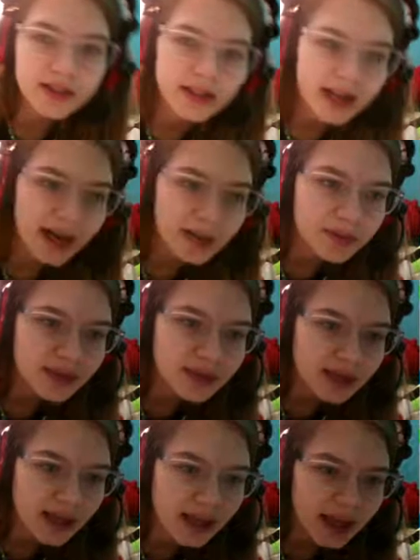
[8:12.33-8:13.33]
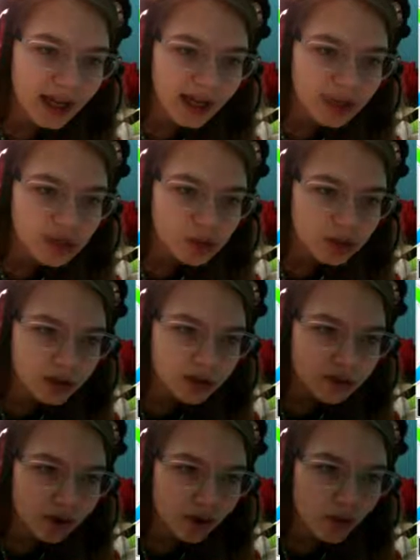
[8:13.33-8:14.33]
happens, a sort of
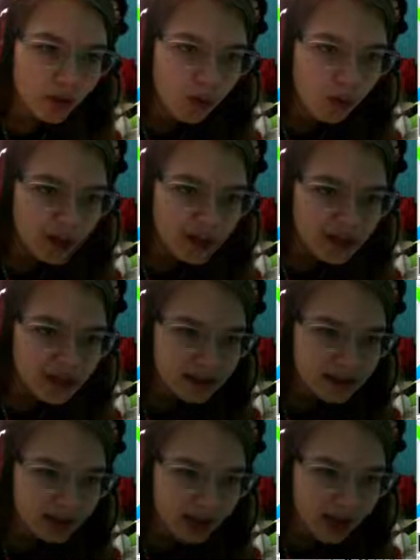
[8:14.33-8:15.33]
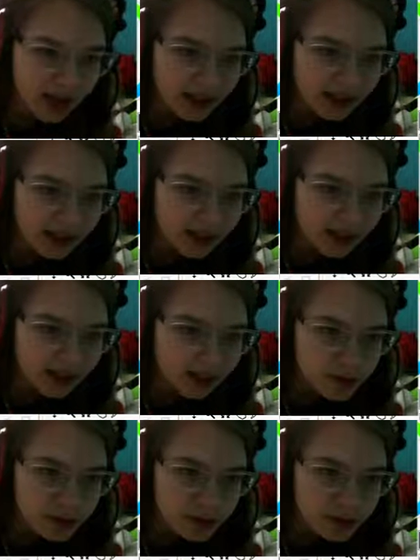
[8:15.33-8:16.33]
white line, which
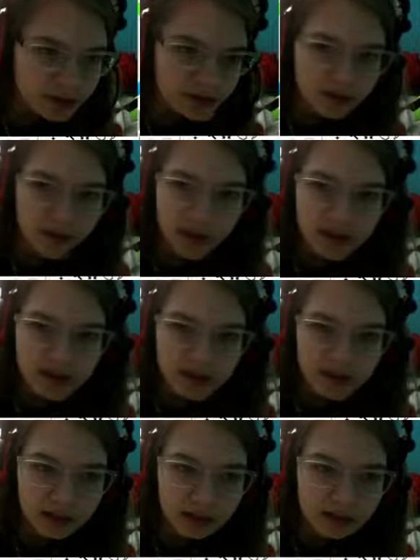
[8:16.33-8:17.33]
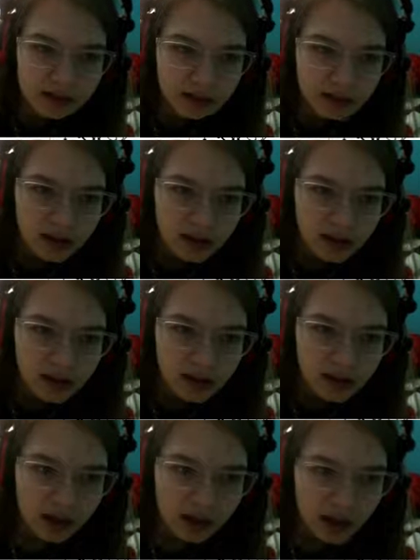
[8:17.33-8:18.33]
is signified as a laser,
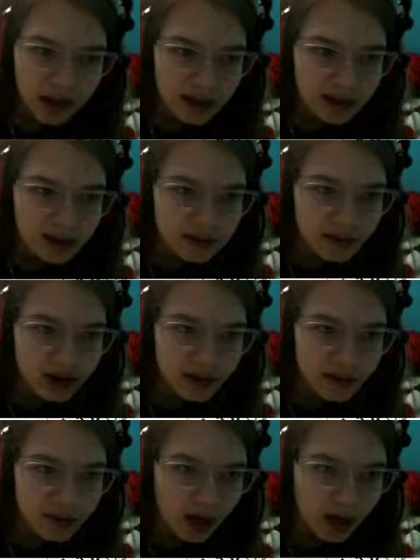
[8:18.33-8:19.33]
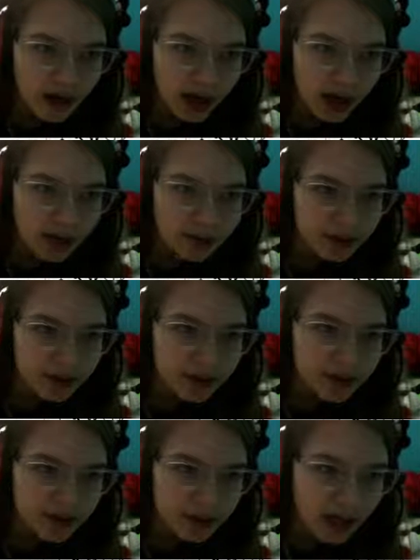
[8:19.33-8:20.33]
and yeah, I'm gonna
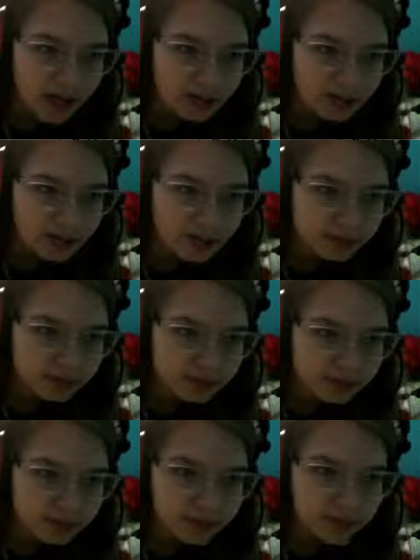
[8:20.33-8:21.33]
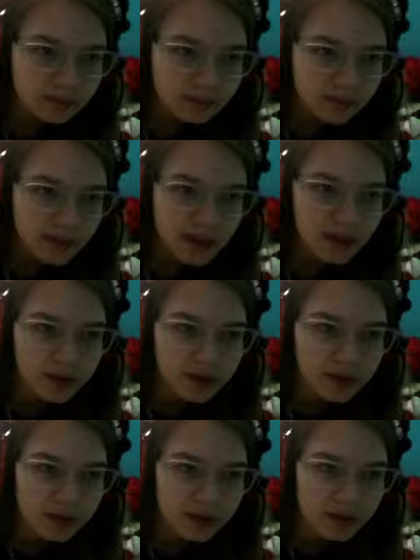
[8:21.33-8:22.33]
kind of get rid of all the
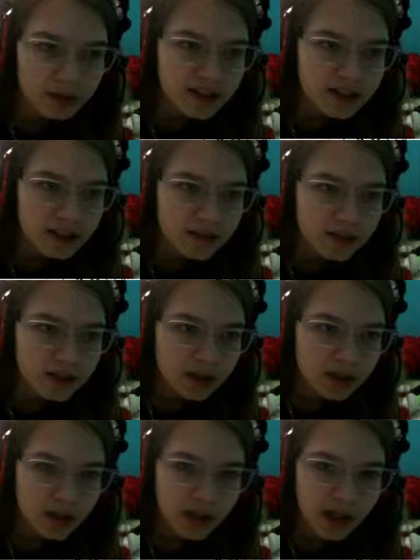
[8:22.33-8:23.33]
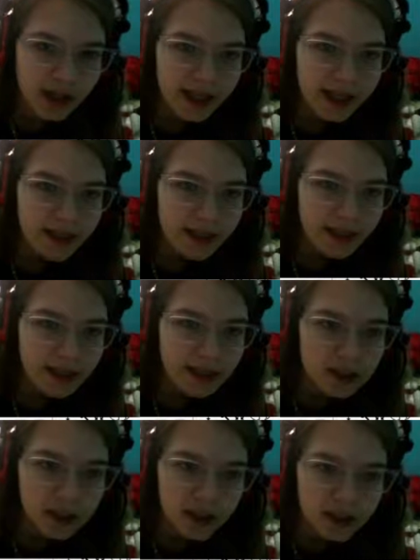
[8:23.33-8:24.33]
effects because I'm animating this
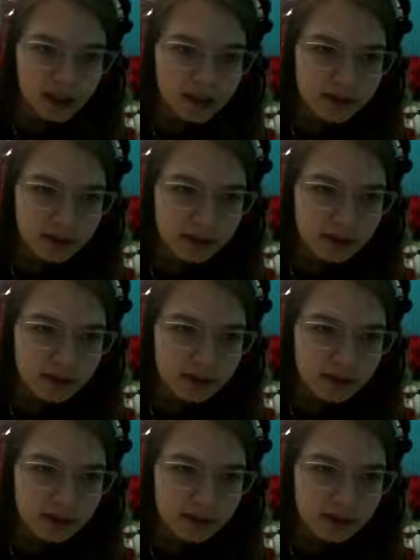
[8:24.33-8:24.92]
part. So